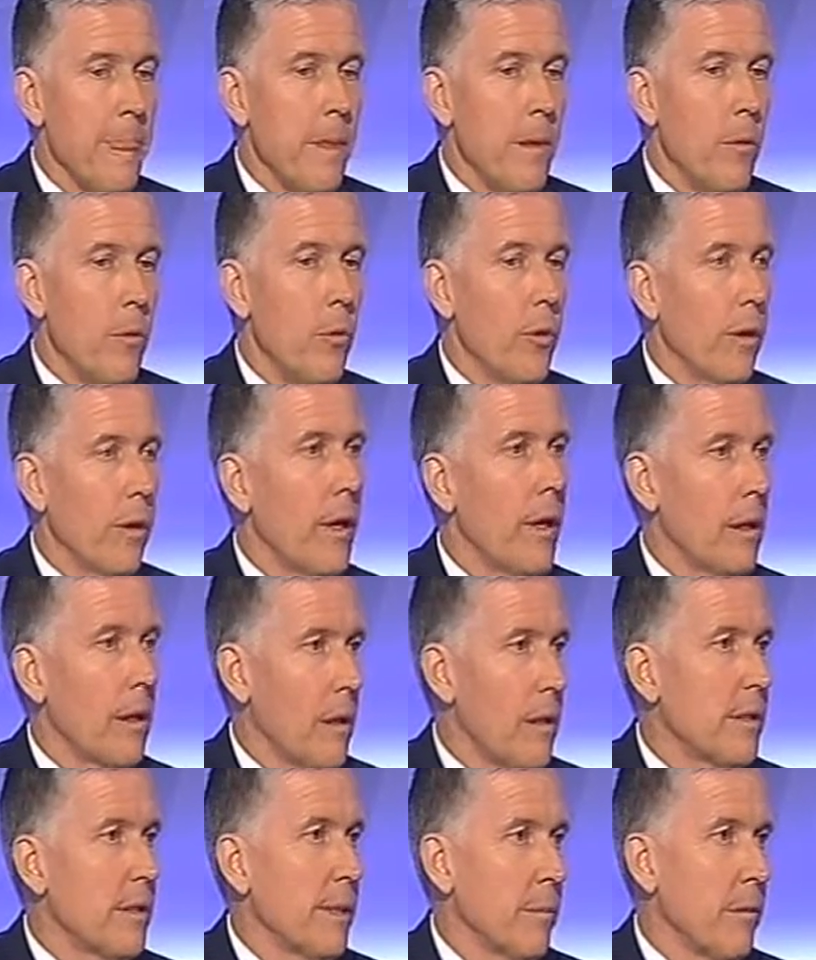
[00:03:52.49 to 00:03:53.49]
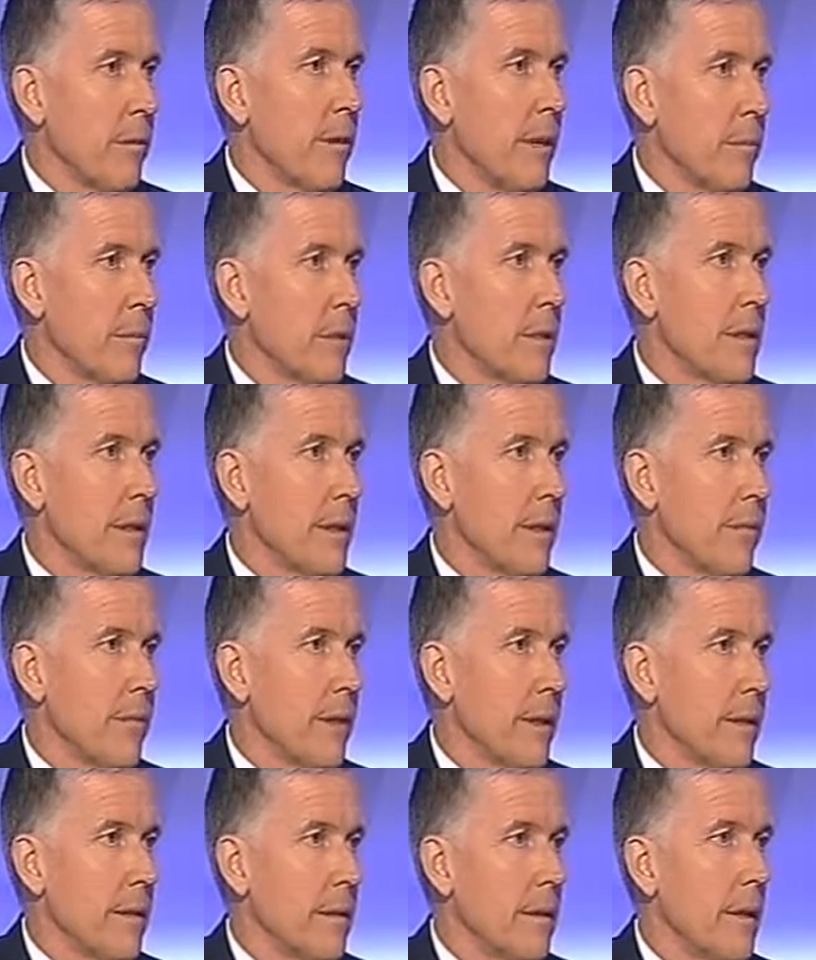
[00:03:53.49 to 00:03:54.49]
working closely with them to
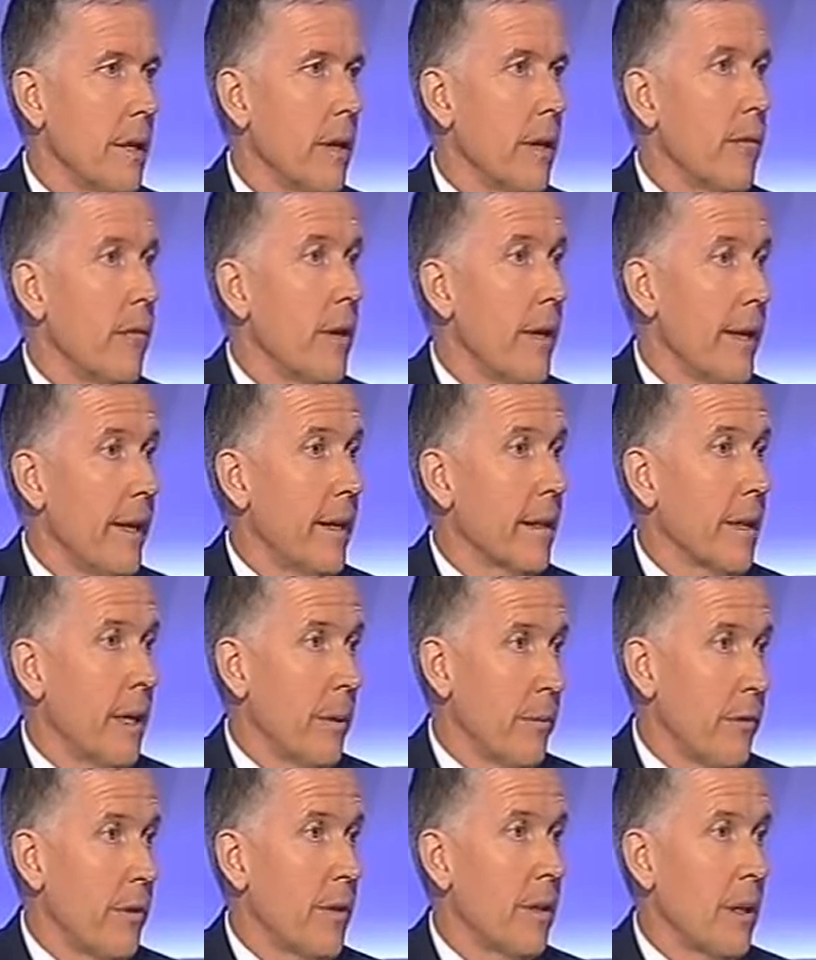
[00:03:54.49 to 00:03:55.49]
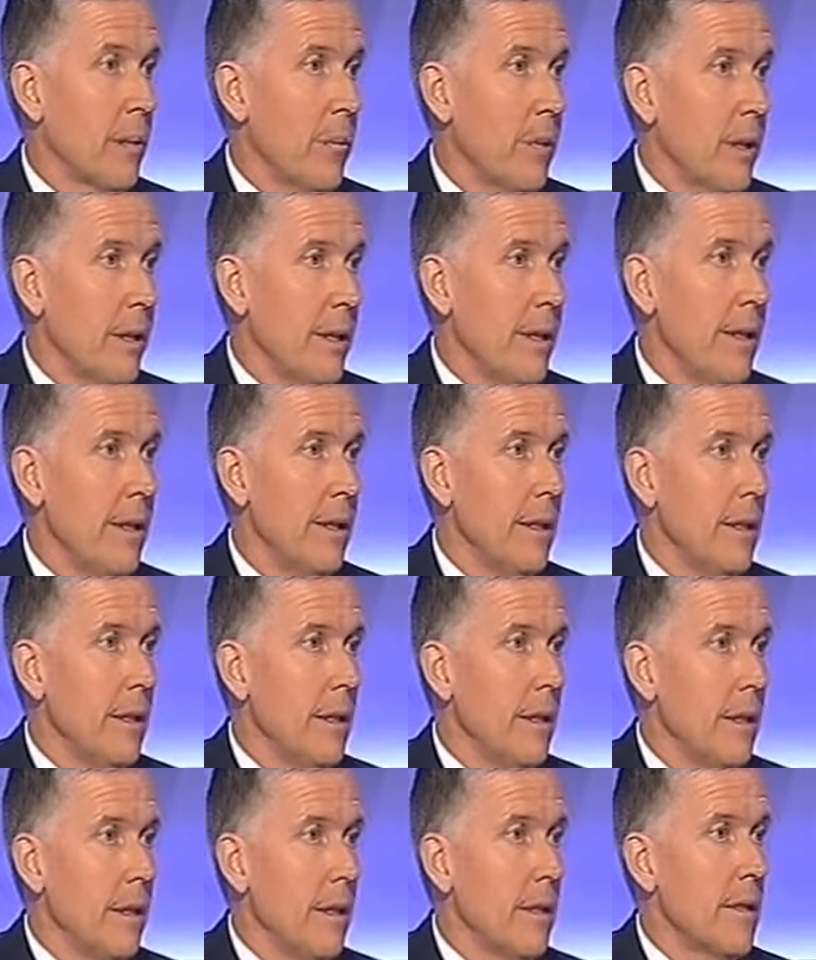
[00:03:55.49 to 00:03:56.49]
deliver a great outcome for the community
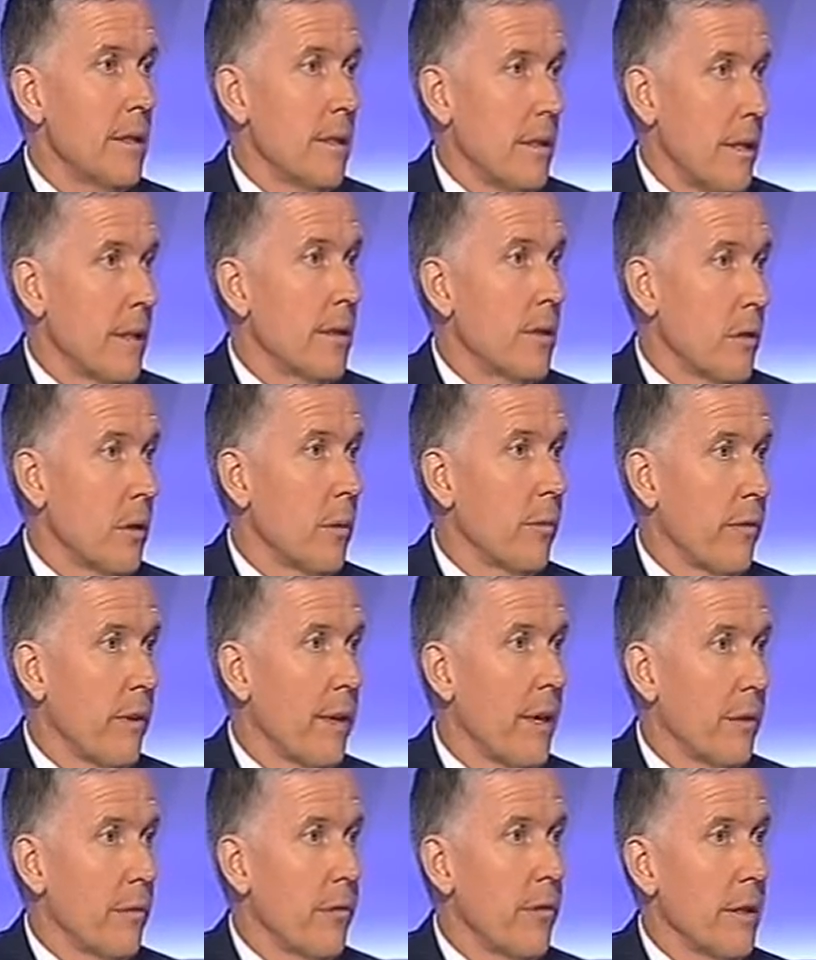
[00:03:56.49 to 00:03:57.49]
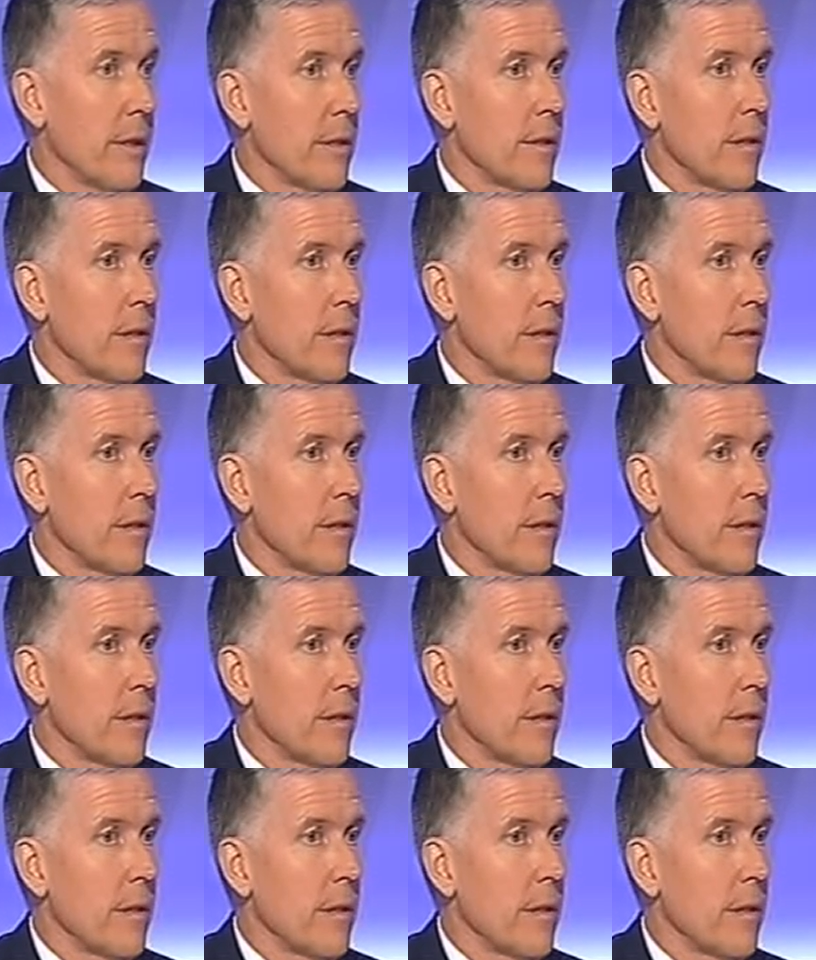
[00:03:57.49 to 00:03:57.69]
is at the top of heart for us.